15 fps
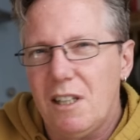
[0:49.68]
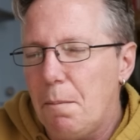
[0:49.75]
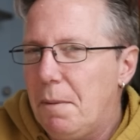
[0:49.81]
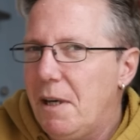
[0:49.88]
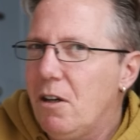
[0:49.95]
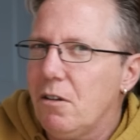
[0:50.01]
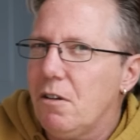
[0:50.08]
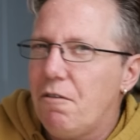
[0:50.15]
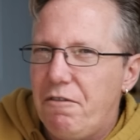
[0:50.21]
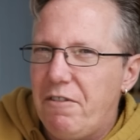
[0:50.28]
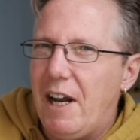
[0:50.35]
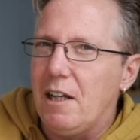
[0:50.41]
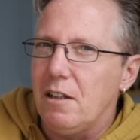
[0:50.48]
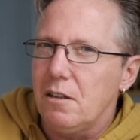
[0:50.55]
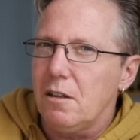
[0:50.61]
because I'd been on the
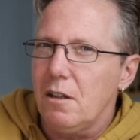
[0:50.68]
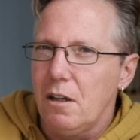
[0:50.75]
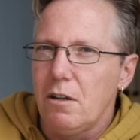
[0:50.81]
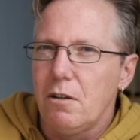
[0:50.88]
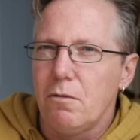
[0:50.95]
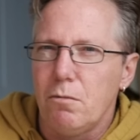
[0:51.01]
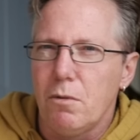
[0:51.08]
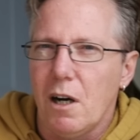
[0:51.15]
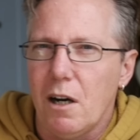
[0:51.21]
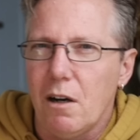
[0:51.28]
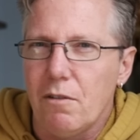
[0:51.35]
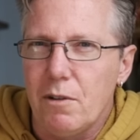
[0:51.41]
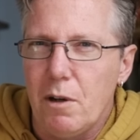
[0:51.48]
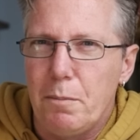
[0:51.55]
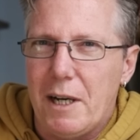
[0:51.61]
fence a little
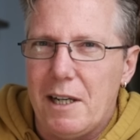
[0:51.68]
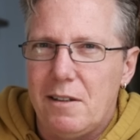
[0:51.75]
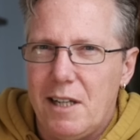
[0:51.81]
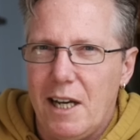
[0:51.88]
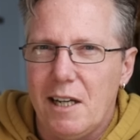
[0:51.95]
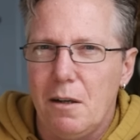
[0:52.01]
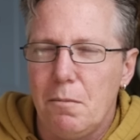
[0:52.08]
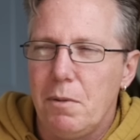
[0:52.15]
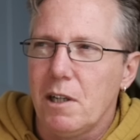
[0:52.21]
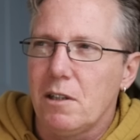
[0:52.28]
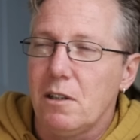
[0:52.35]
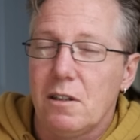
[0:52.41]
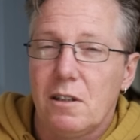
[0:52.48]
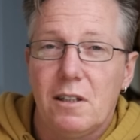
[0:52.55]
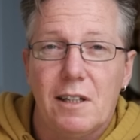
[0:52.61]
while about taking
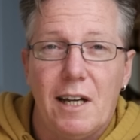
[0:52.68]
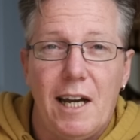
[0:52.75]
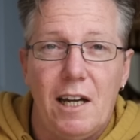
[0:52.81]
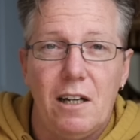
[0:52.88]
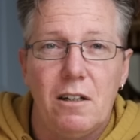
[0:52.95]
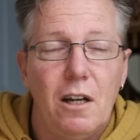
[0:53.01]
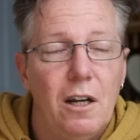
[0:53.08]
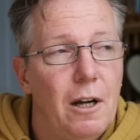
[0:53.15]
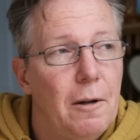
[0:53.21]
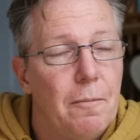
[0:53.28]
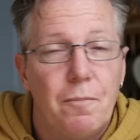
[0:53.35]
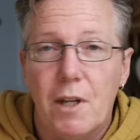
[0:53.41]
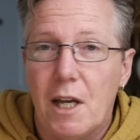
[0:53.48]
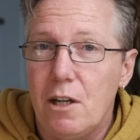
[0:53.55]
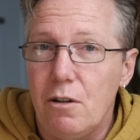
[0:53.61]
pictures because I had
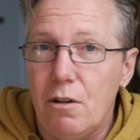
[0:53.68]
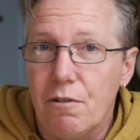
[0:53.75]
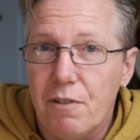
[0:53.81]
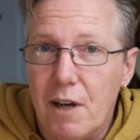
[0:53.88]
a new